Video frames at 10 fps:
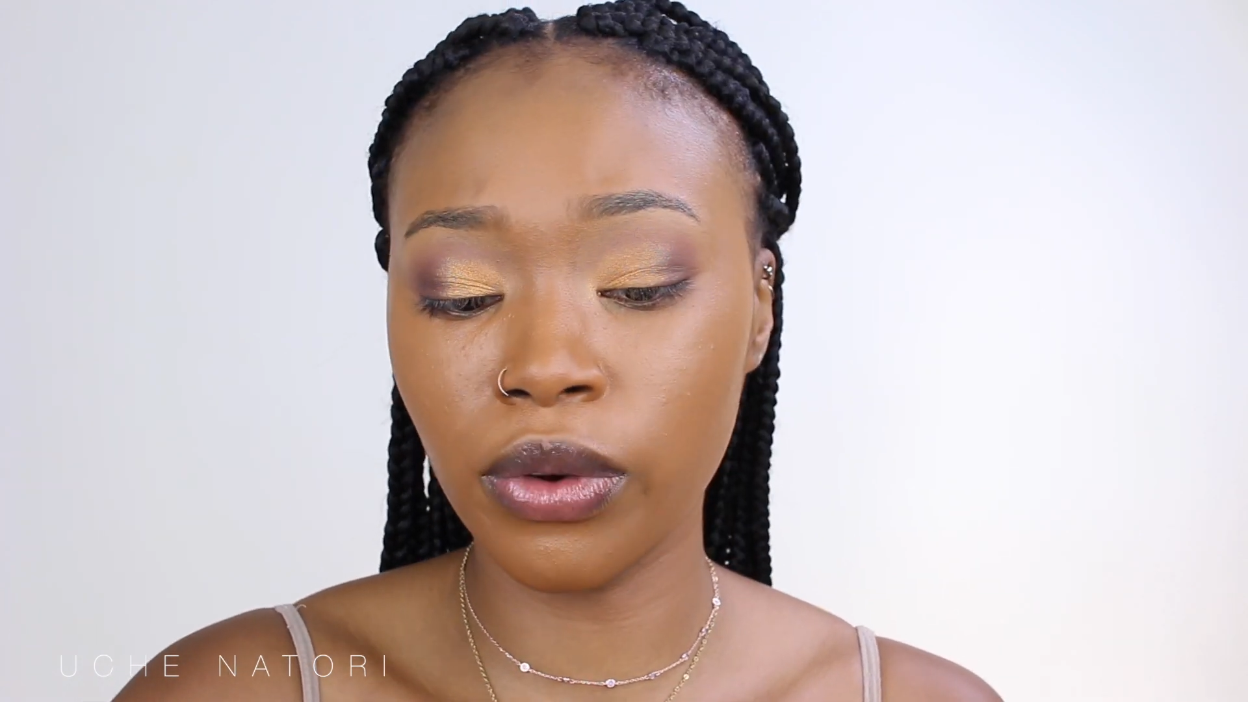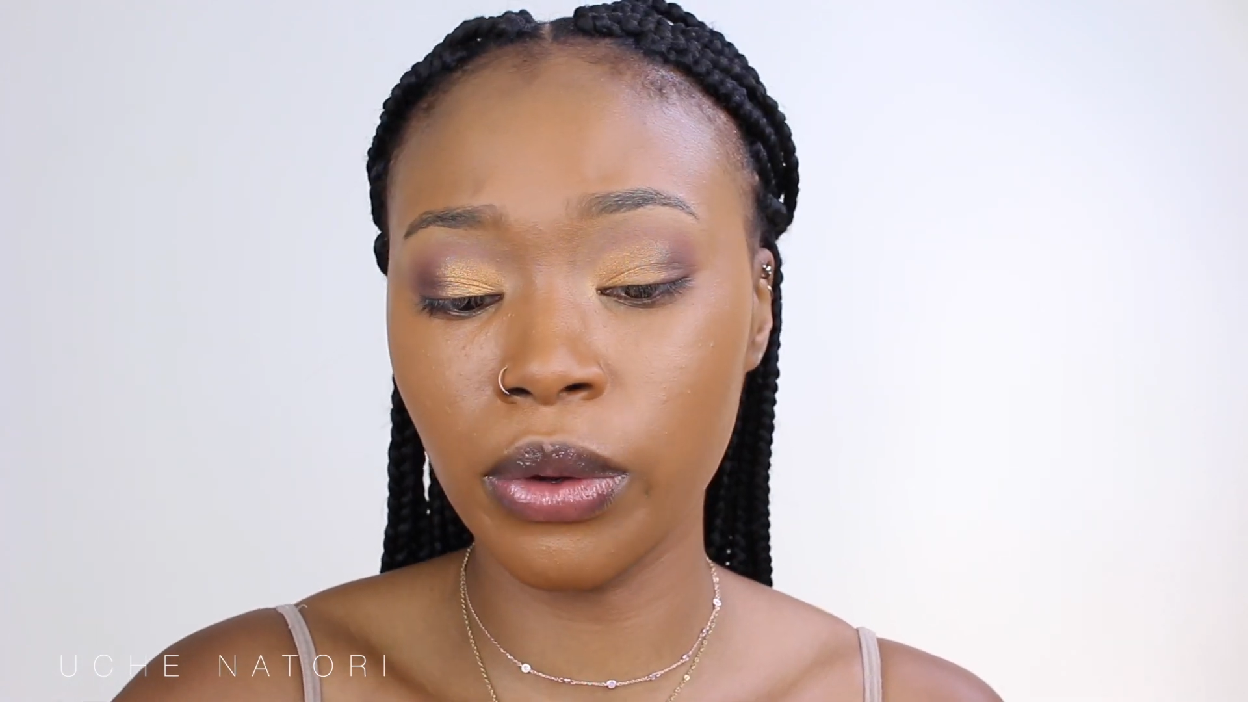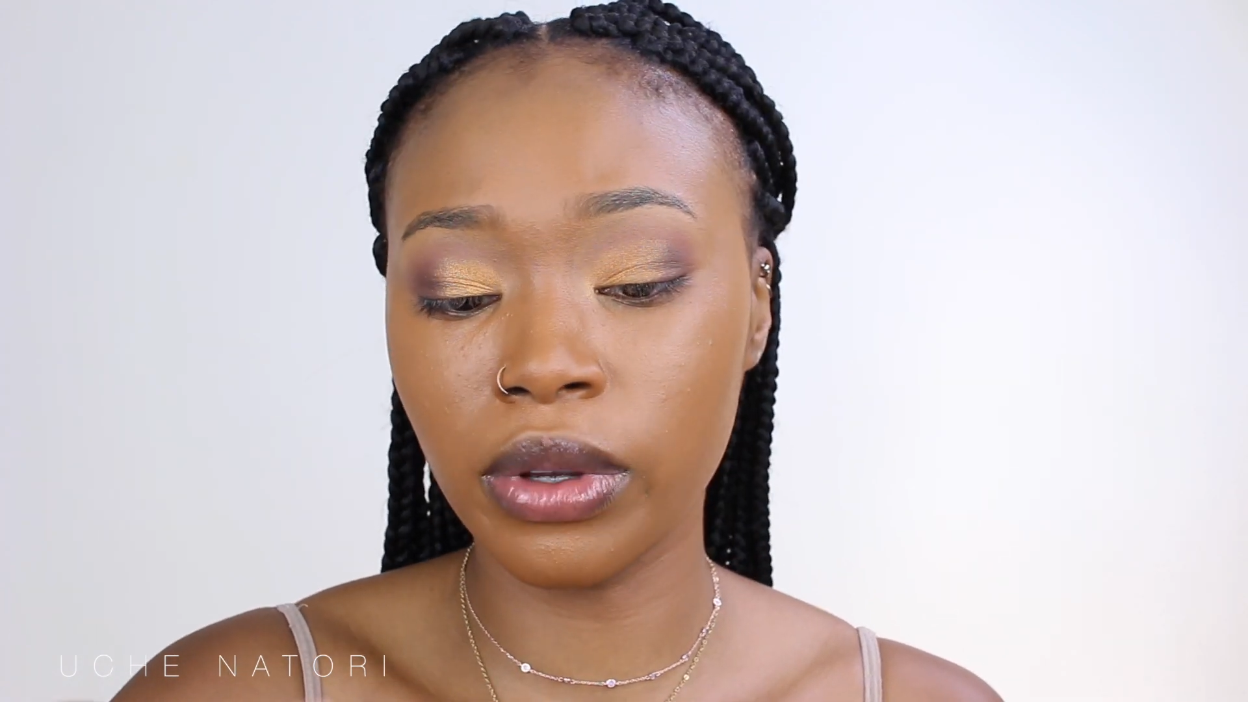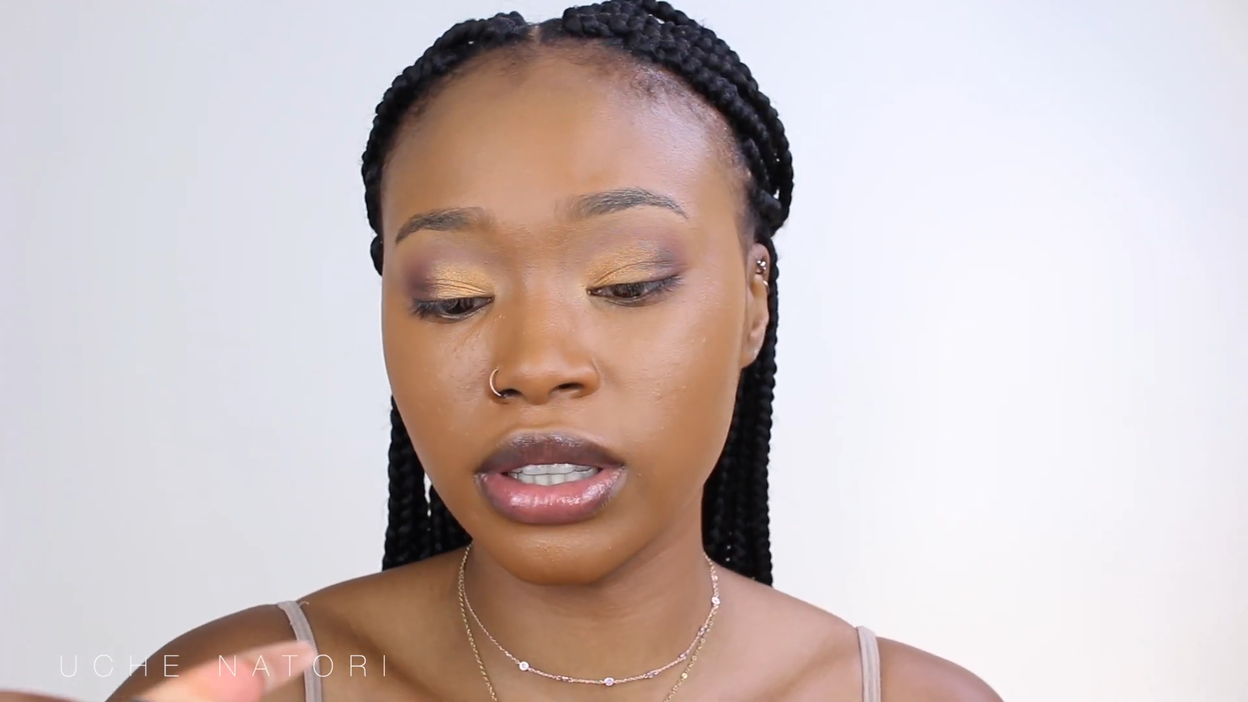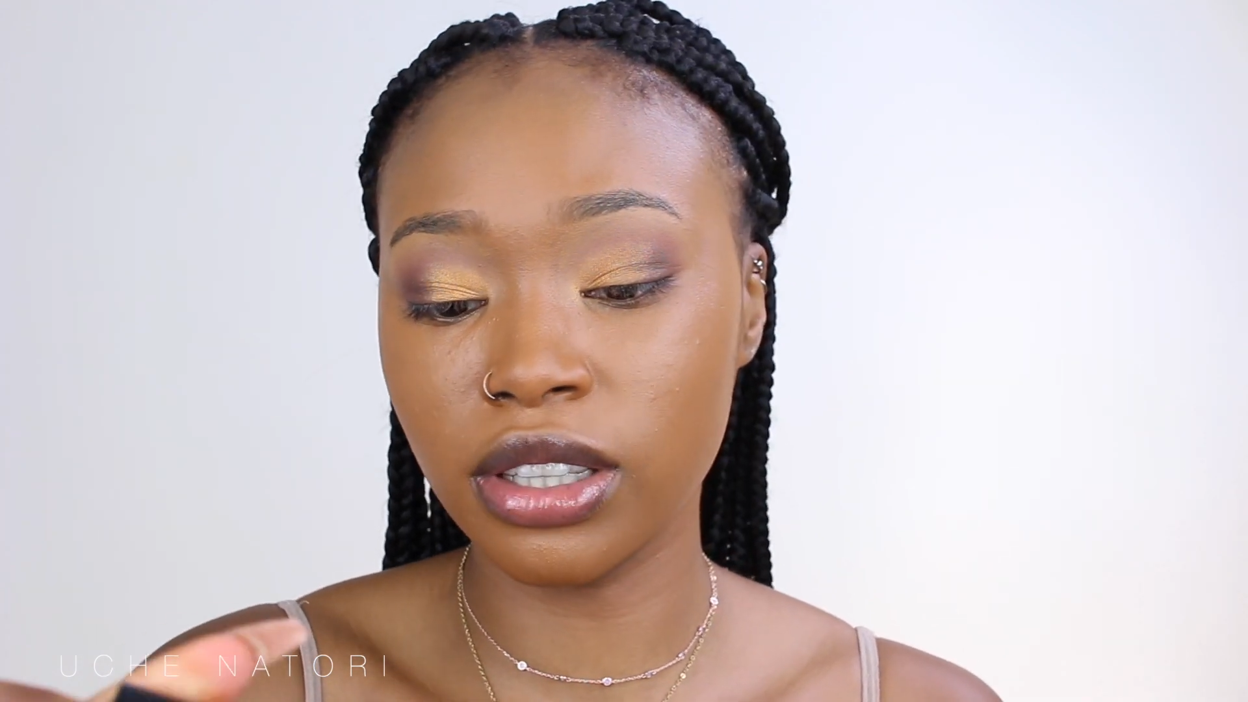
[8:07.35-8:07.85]

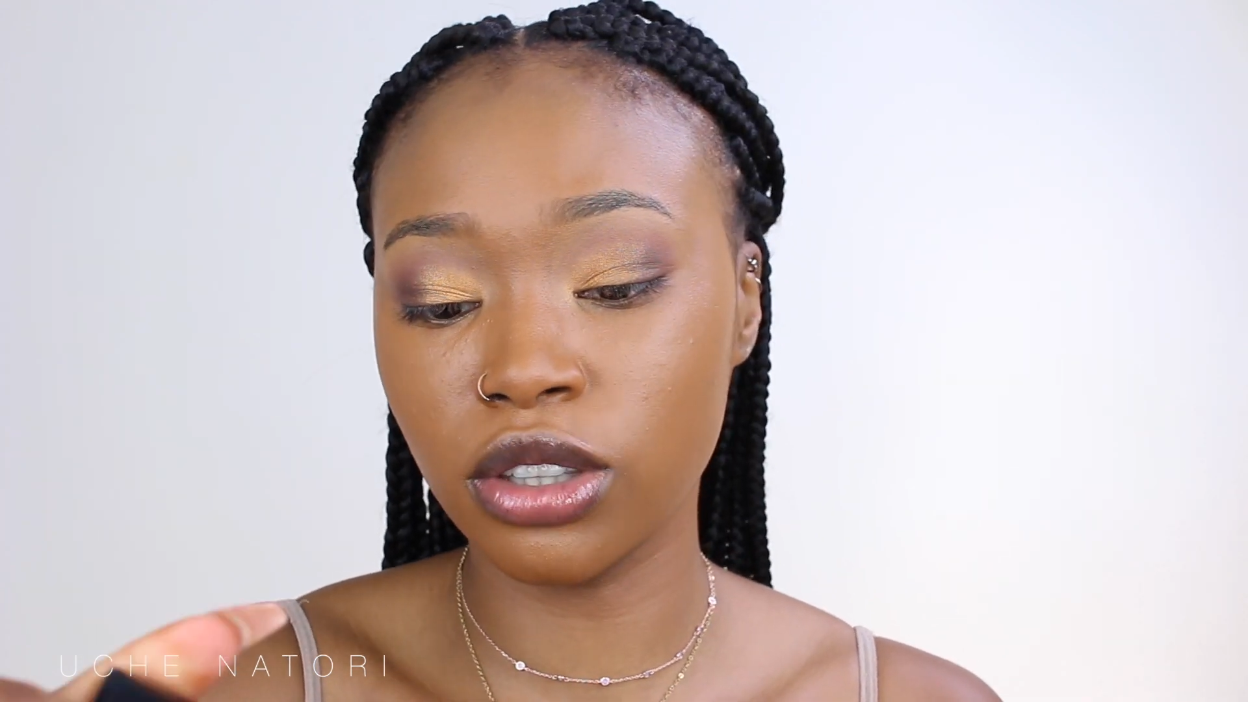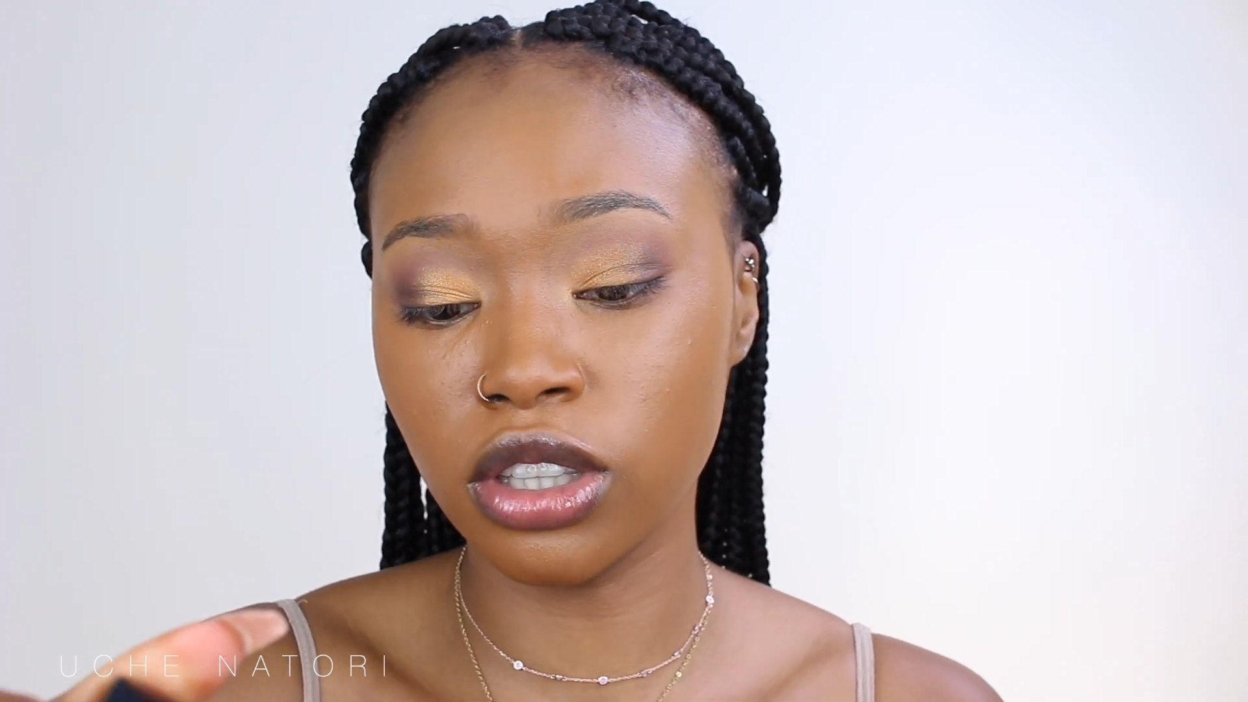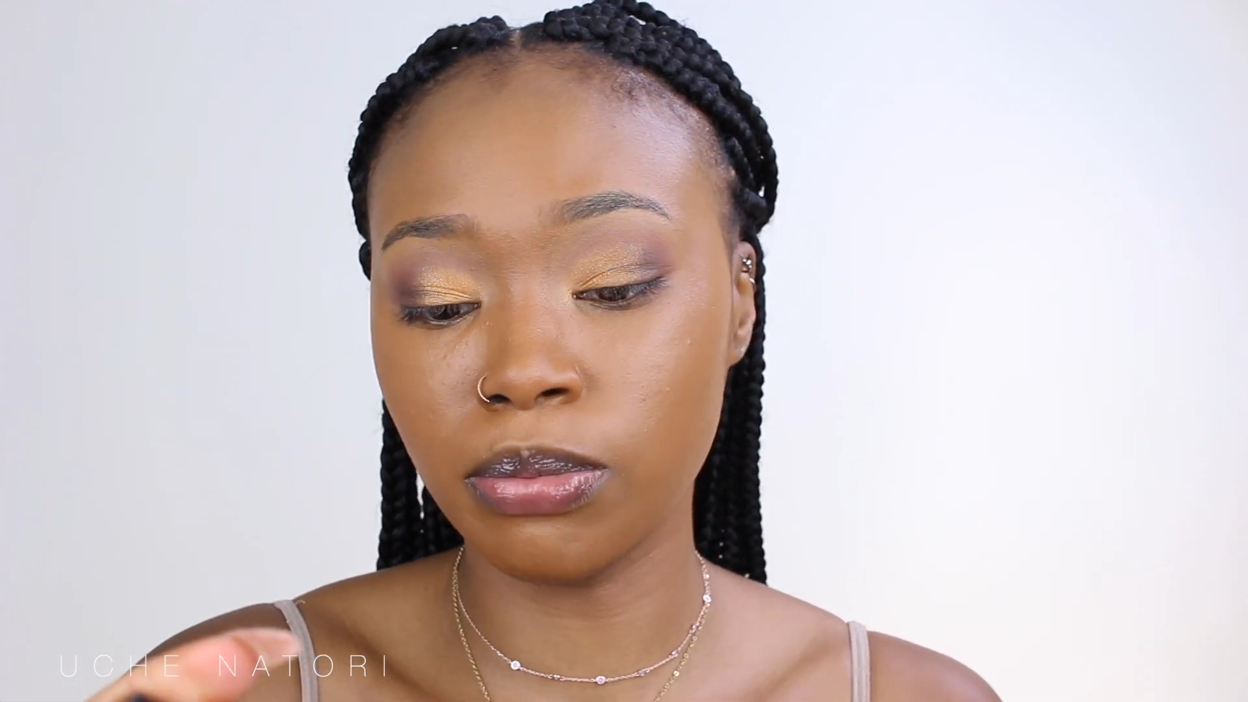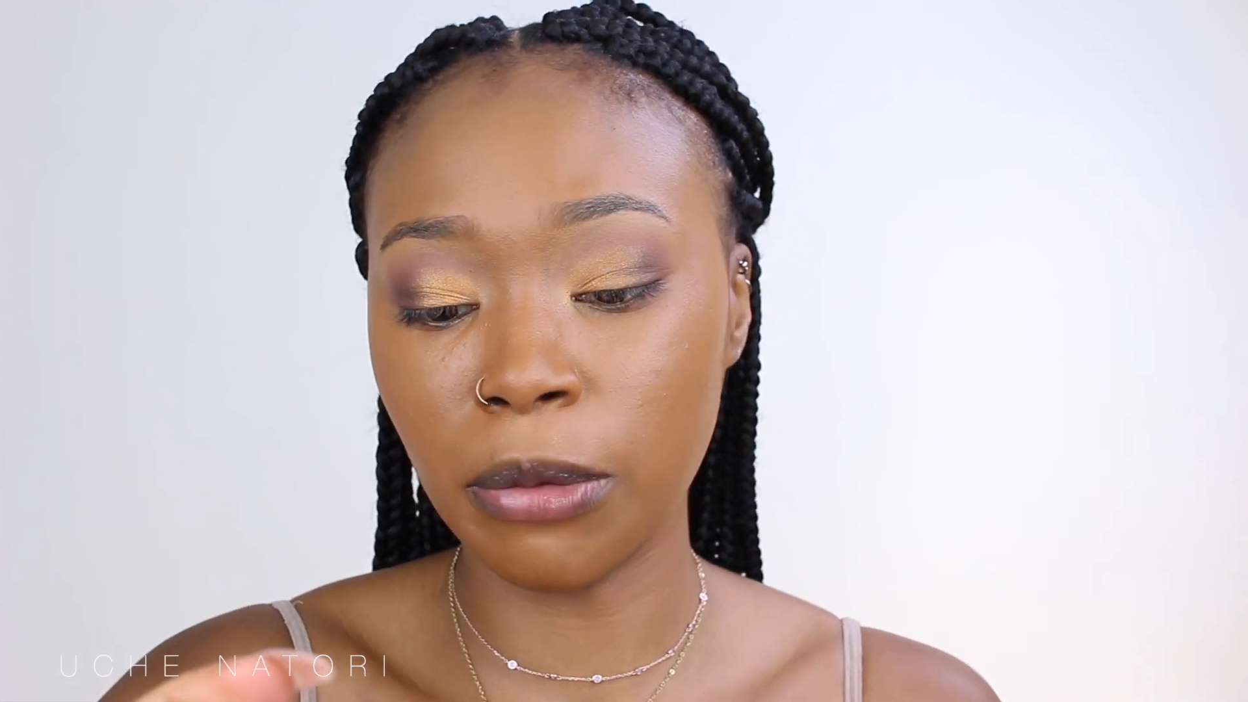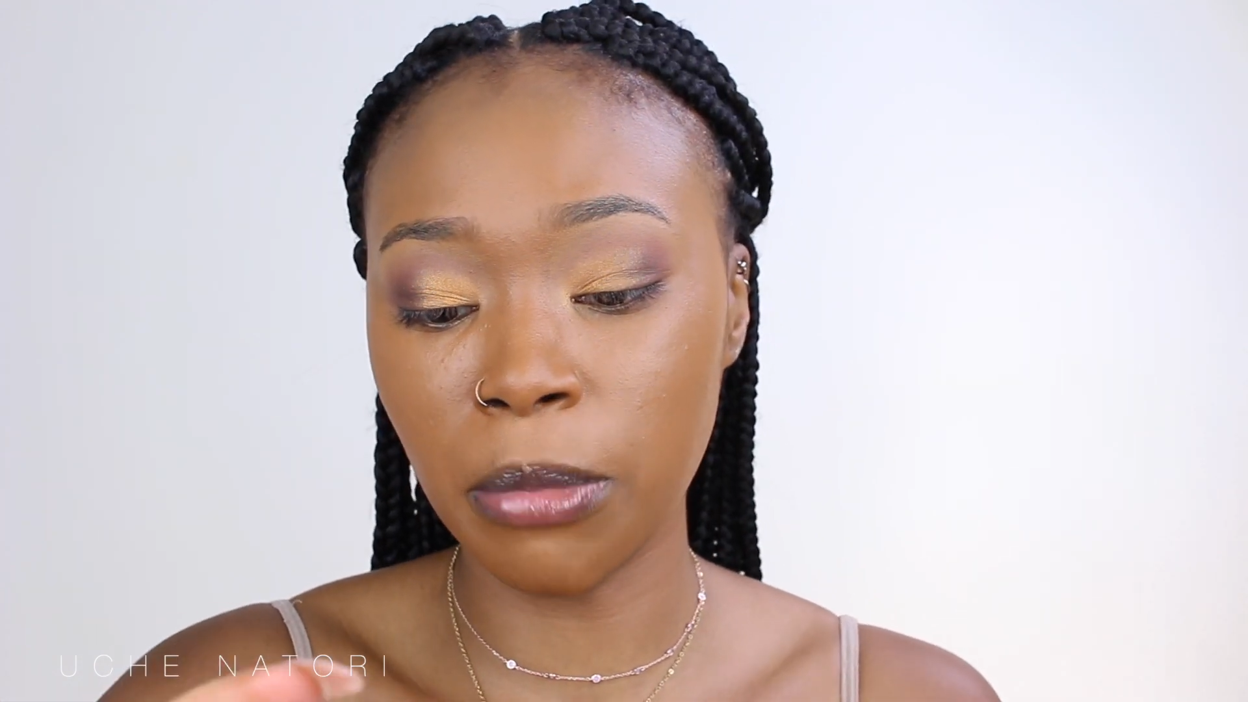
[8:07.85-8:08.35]
through because it's just my